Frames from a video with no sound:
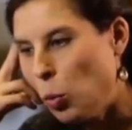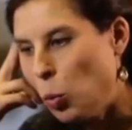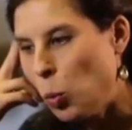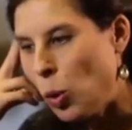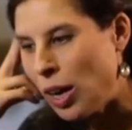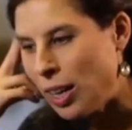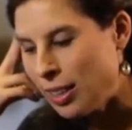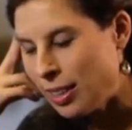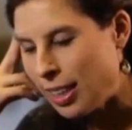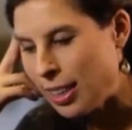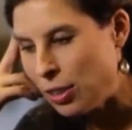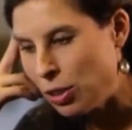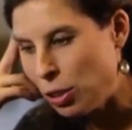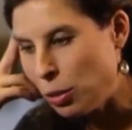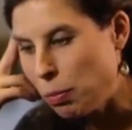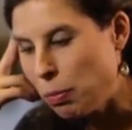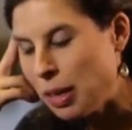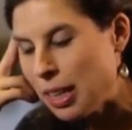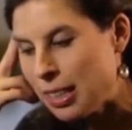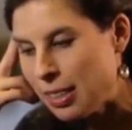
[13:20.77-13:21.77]
one that
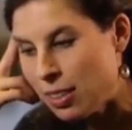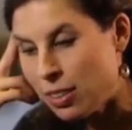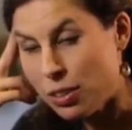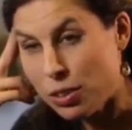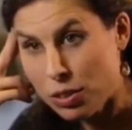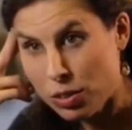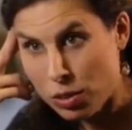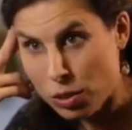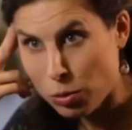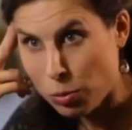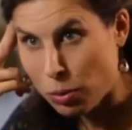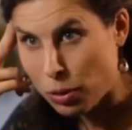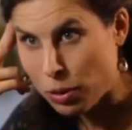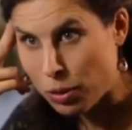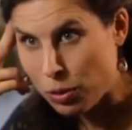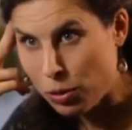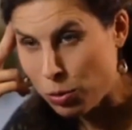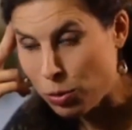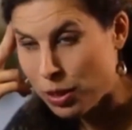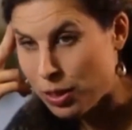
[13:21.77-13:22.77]
took place on
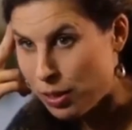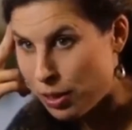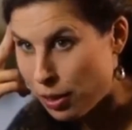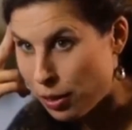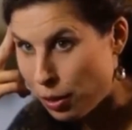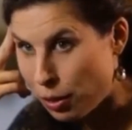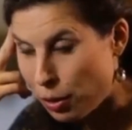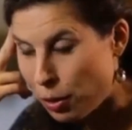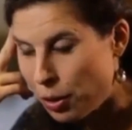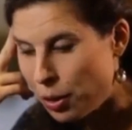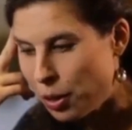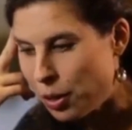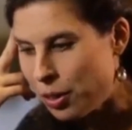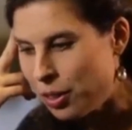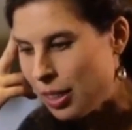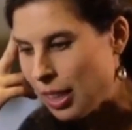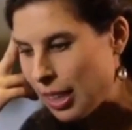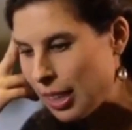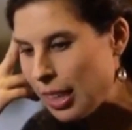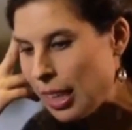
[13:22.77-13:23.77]
October
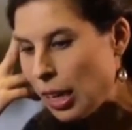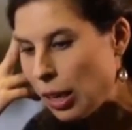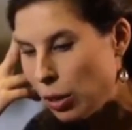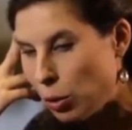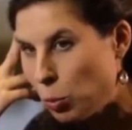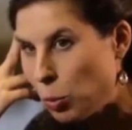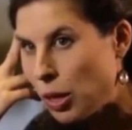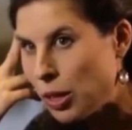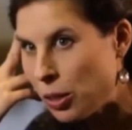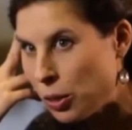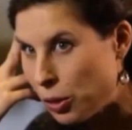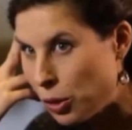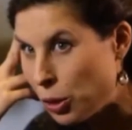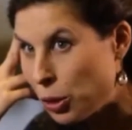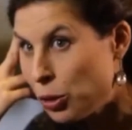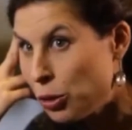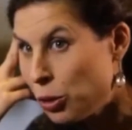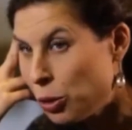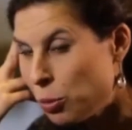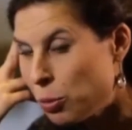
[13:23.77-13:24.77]
23rd and the other one on
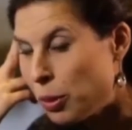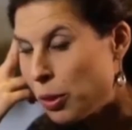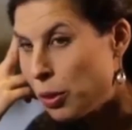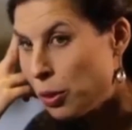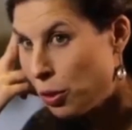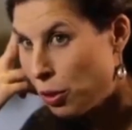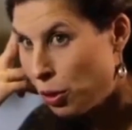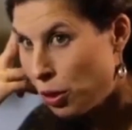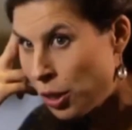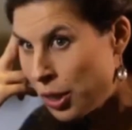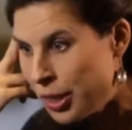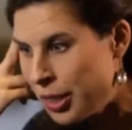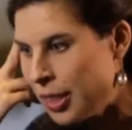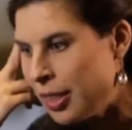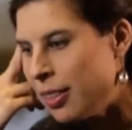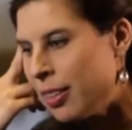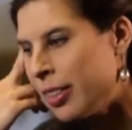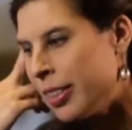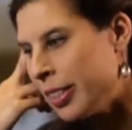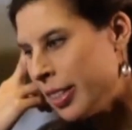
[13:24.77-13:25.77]
October the
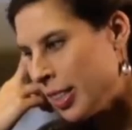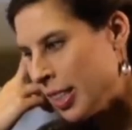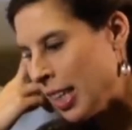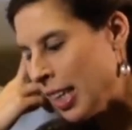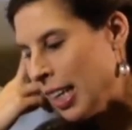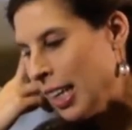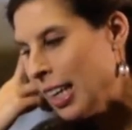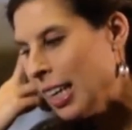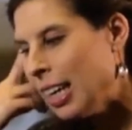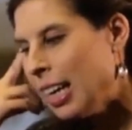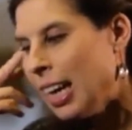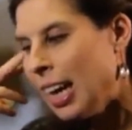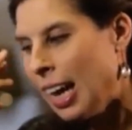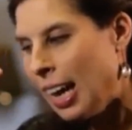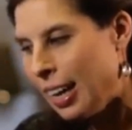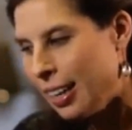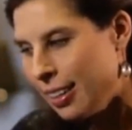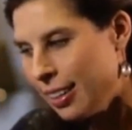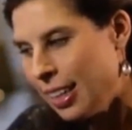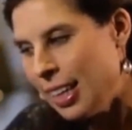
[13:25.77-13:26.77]
30th.
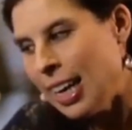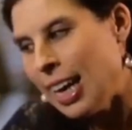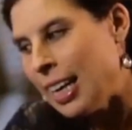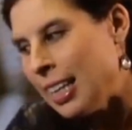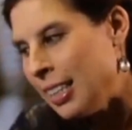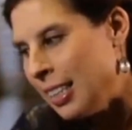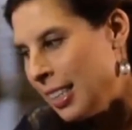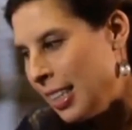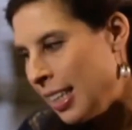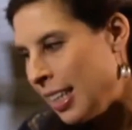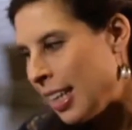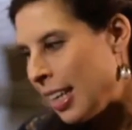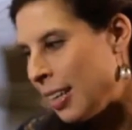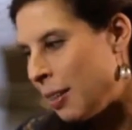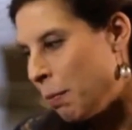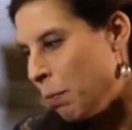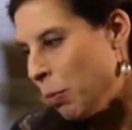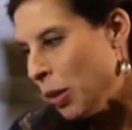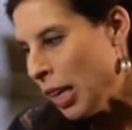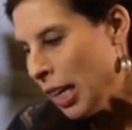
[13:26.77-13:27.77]
And the
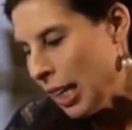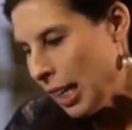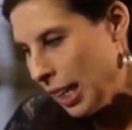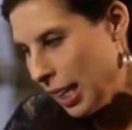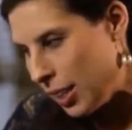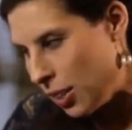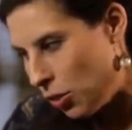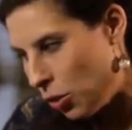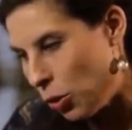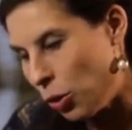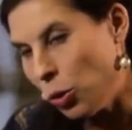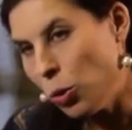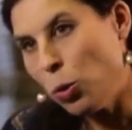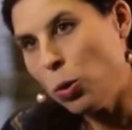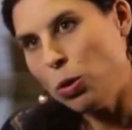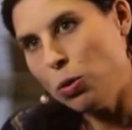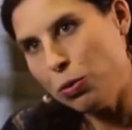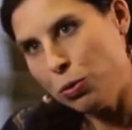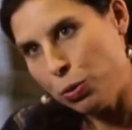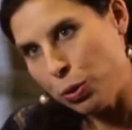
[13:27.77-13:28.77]
idea is to
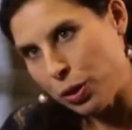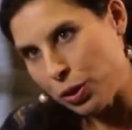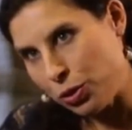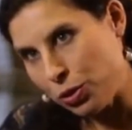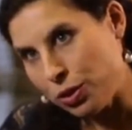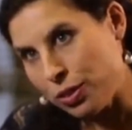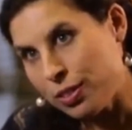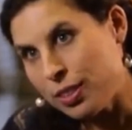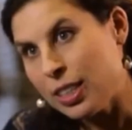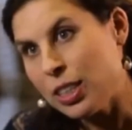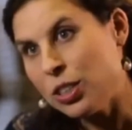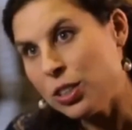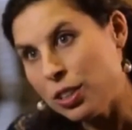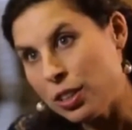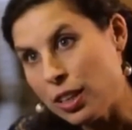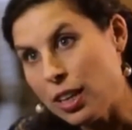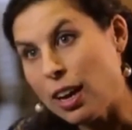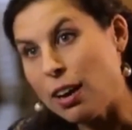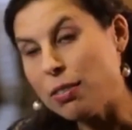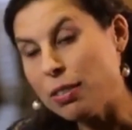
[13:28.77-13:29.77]
call for a
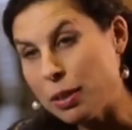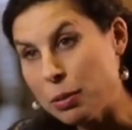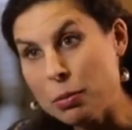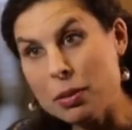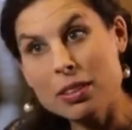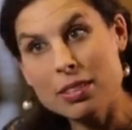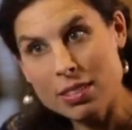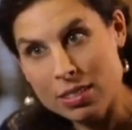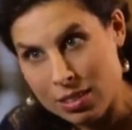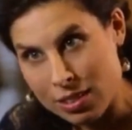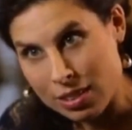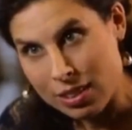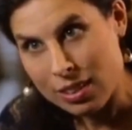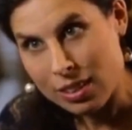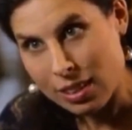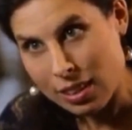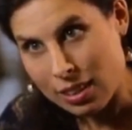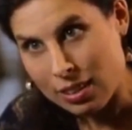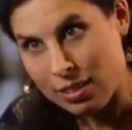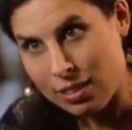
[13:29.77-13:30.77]
transition government
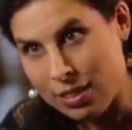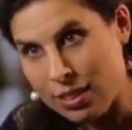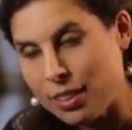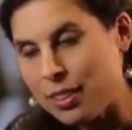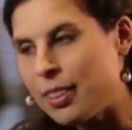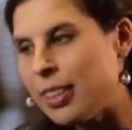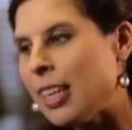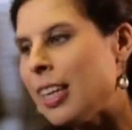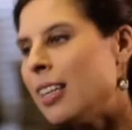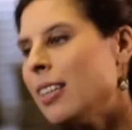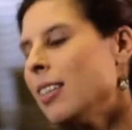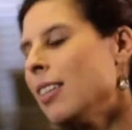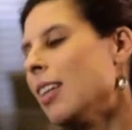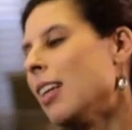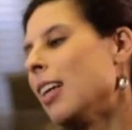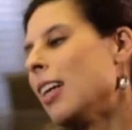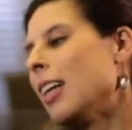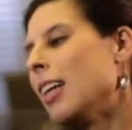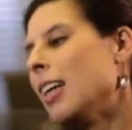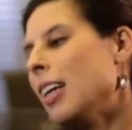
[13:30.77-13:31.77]
in Syria.
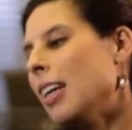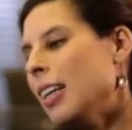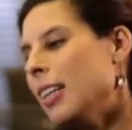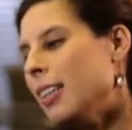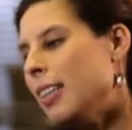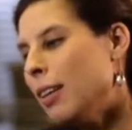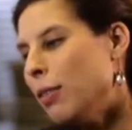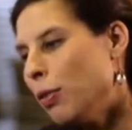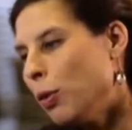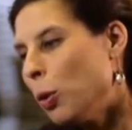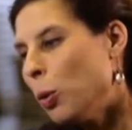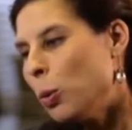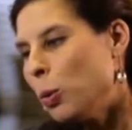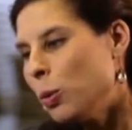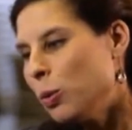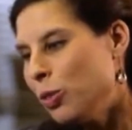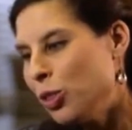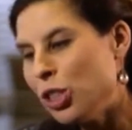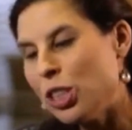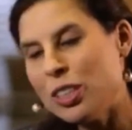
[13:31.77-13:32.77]
They've
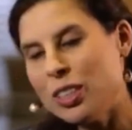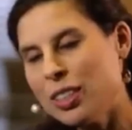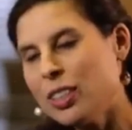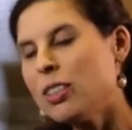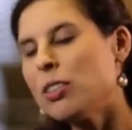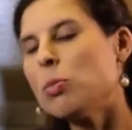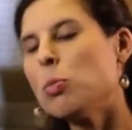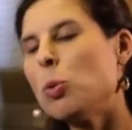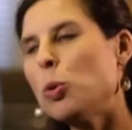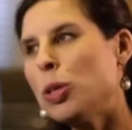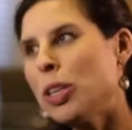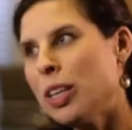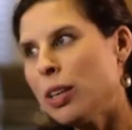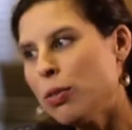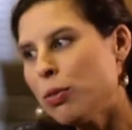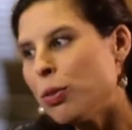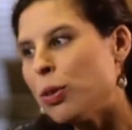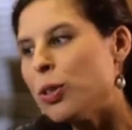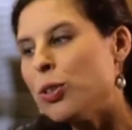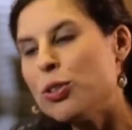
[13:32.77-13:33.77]
called just this morning
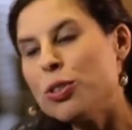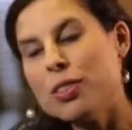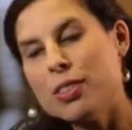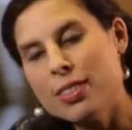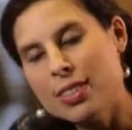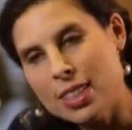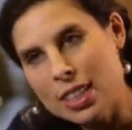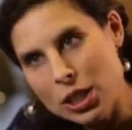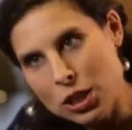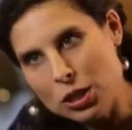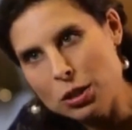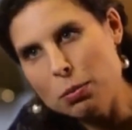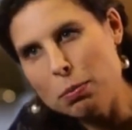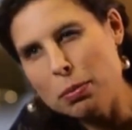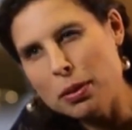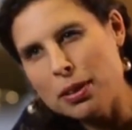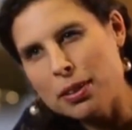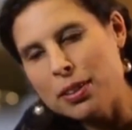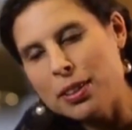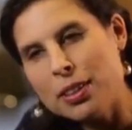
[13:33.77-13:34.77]
for a transition
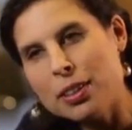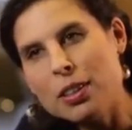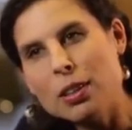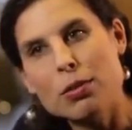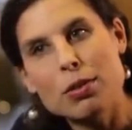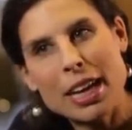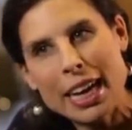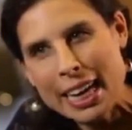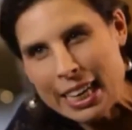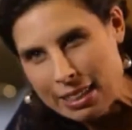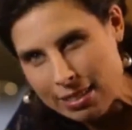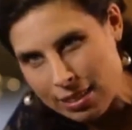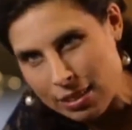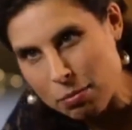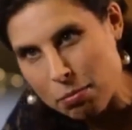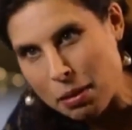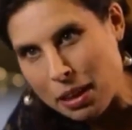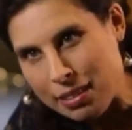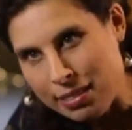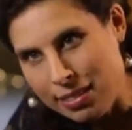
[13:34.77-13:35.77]
period of
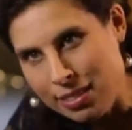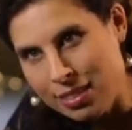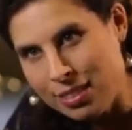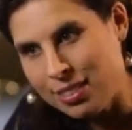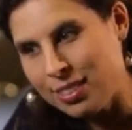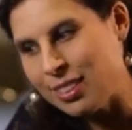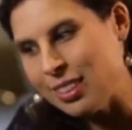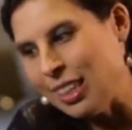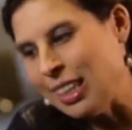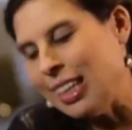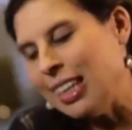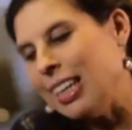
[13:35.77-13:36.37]
18 months.